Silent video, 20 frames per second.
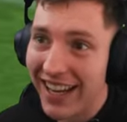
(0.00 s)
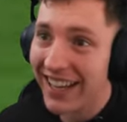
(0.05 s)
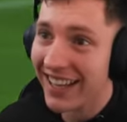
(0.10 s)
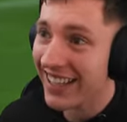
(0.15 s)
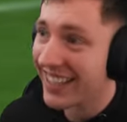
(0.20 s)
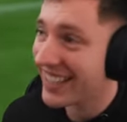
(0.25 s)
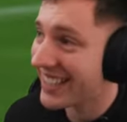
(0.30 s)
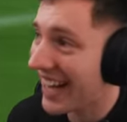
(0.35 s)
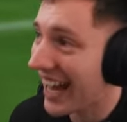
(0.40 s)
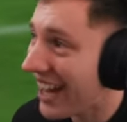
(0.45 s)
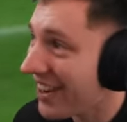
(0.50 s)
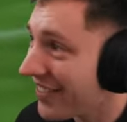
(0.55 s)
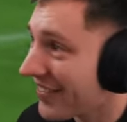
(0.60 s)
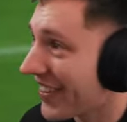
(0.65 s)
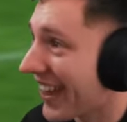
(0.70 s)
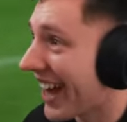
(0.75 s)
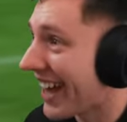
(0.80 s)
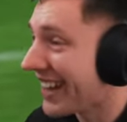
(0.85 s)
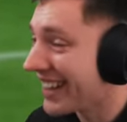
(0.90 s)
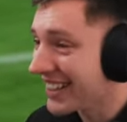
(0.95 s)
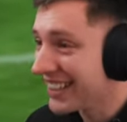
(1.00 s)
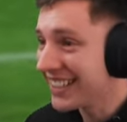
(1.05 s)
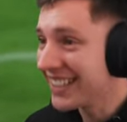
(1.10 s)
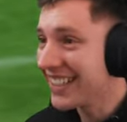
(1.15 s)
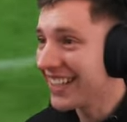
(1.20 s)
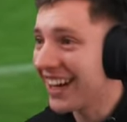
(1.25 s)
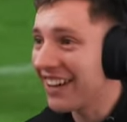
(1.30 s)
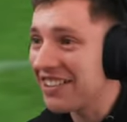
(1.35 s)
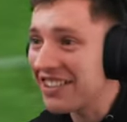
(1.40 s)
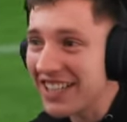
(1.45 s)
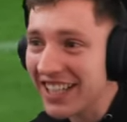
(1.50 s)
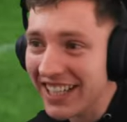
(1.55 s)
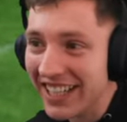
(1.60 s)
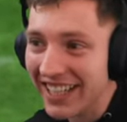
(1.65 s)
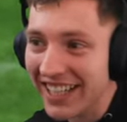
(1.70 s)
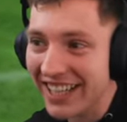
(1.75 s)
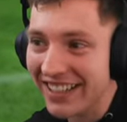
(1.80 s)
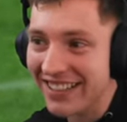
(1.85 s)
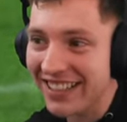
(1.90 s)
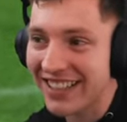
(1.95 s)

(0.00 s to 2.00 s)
nearly saved that. That was nearly an